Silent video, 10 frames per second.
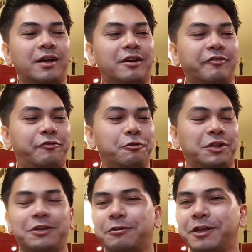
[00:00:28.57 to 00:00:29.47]
fruit
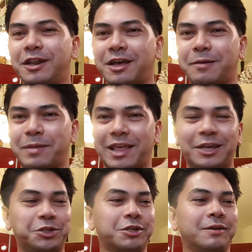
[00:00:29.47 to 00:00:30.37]
here in
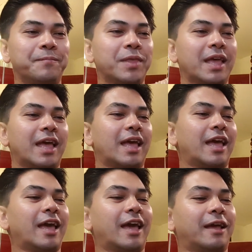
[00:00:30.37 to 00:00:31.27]
Malaysia.
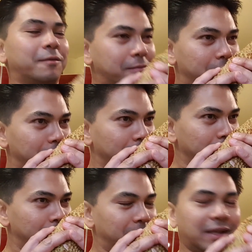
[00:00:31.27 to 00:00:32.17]
And
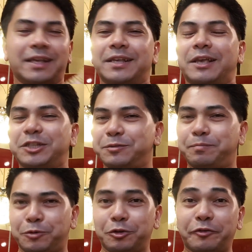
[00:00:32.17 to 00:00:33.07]
it's
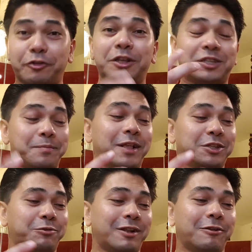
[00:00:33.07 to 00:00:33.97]
beautiful, it smells
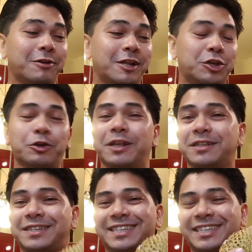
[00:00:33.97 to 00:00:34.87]
really good. It's
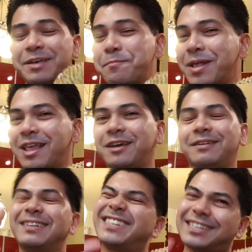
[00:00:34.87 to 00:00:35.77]
similar
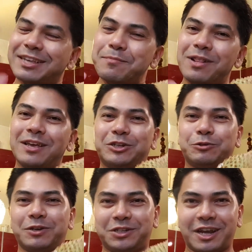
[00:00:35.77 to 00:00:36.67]
to
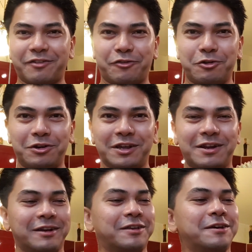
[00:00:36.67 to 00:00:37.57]
a jackfruit, a
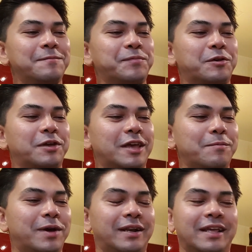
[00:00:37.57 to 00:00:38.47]
nangka, okay,
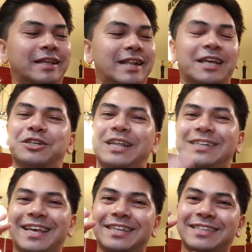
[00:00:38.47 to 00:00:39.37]
but it actually
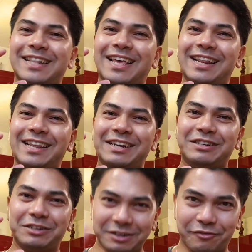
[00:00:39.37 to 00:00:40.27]
tastes slightly
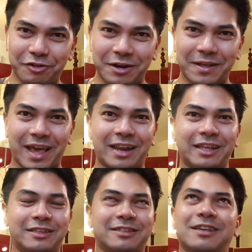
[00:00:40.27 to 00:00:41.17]
different and
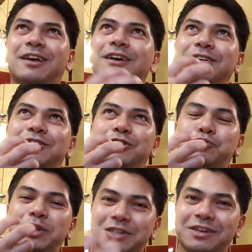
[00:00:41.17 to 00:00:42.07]
it's
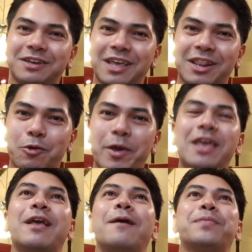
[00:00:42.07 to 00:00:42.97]
sweeter in a way,
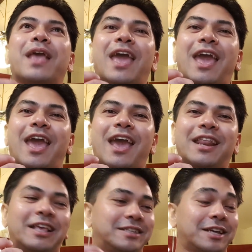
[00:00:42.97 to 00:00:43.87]

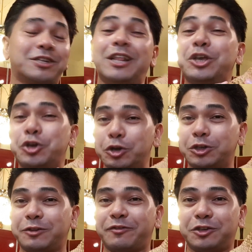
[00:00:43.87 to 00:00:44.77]
and it's actually good
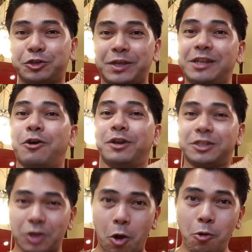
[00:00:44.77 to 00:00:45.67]
to eat on
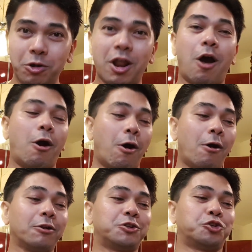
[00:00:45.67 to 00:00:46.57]
its own
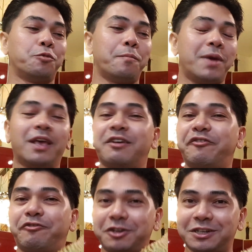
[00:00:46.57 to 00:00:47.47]
or to make
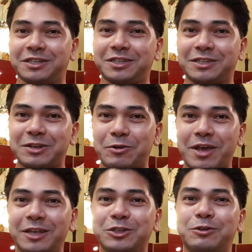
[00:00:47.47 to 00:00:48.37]
fritters,
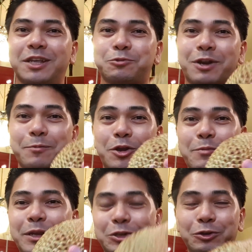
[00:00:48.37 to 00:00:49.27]
okay. So that's what I'm going to
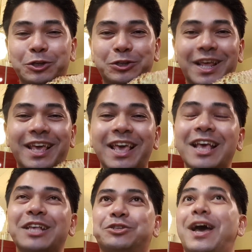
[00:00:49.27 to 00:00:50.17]
be doing today.
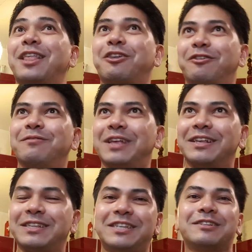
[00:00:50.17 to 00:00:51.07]
So I thought,
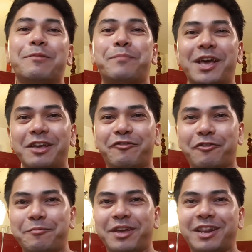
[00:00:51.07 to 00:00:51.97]
since I'm buying it
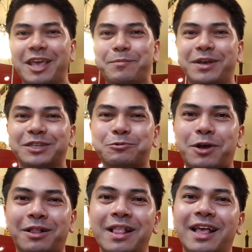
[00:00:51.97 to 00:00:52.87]
for my neighbor as
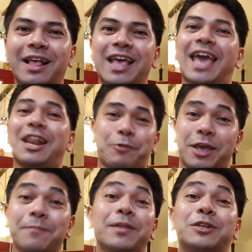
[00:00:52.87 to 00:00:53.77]
well anyway,
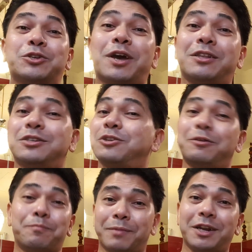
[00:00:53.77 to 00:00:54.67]
so I just thought
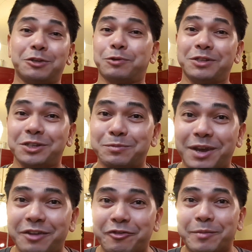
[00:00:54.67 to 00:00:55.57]
might as well just buy
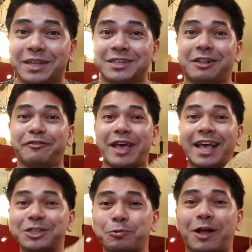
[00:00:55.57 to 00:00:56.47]
it for myself
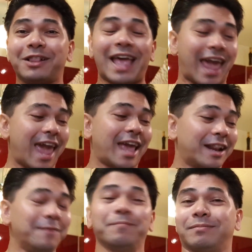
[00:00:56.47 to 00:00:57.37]
as well, and